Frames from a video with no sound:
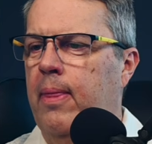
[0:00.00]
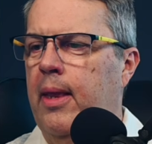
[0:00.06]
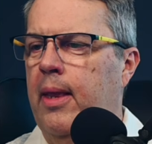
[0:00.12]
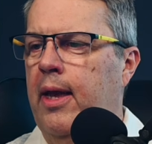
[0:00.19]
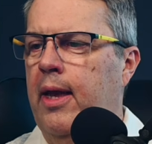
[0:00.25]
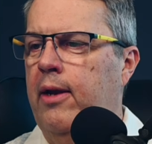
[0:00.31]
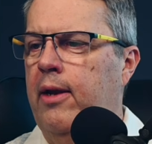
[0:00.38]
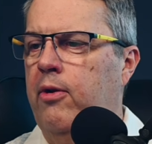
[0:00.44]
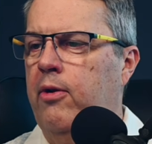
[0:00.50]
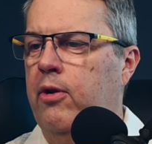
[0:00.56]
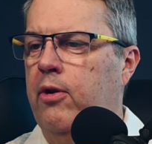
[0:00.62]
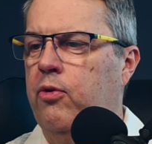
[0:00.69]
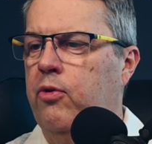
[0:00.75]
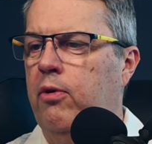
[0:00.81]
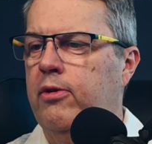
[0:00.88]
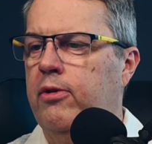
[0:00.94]
And your
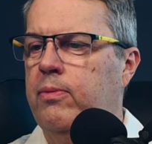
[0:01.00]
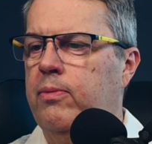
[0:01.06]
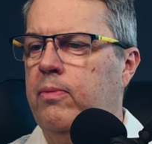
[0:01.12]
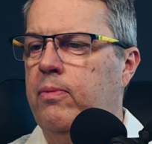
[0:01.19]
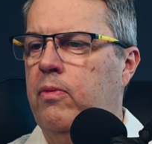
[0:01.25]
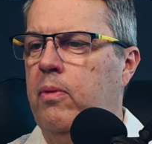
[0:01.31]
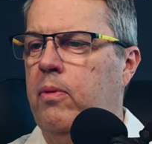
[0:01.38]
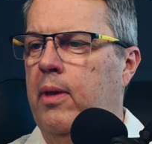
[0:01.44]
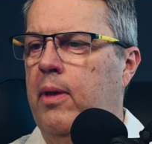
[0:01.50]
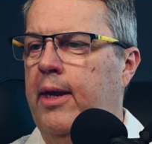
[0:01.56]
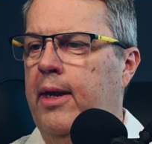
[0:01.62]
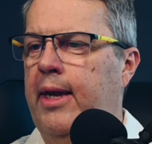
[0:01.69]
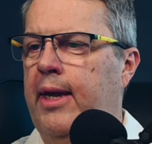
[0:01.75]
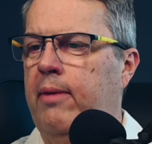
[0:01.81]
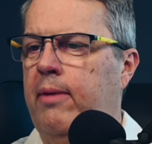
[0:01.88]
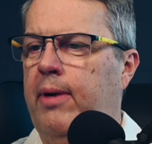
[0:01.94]
controls,
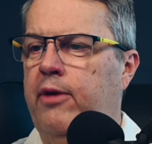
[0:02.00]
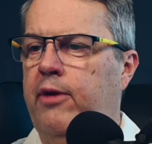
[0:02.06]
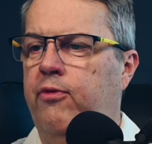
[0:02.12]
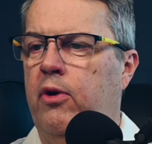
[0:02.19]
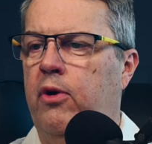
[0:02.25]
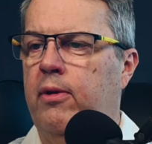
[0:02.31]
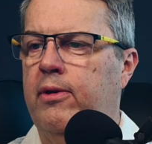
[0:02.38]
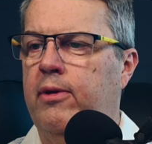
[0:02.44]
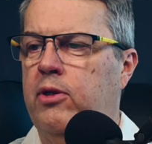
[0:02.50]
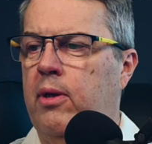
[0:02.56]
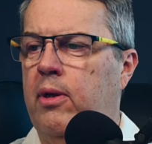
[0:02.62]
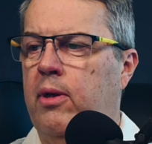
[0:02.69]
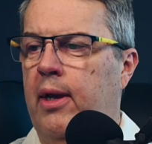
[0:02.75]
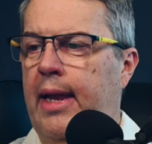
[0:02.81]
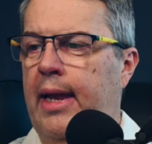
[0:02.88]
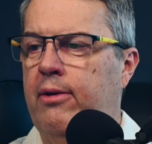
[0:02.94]
again, by default,
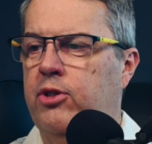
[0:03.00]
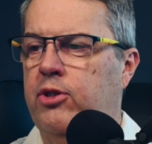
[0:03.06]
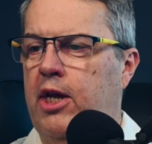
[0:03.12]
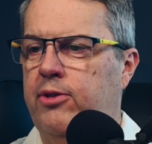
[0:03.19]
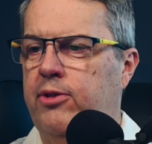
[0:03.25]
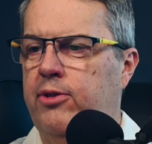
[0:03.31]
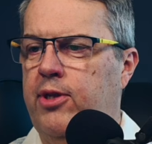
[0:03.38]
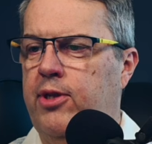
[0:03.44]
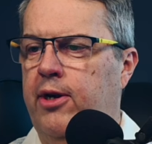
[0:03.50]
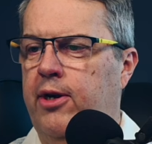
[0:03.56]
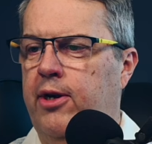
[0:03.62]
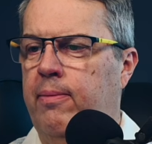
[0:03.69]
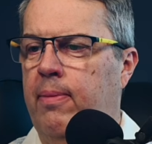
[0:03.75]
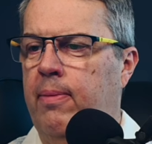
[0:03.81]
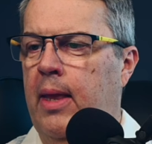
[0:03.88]
allow skip is there.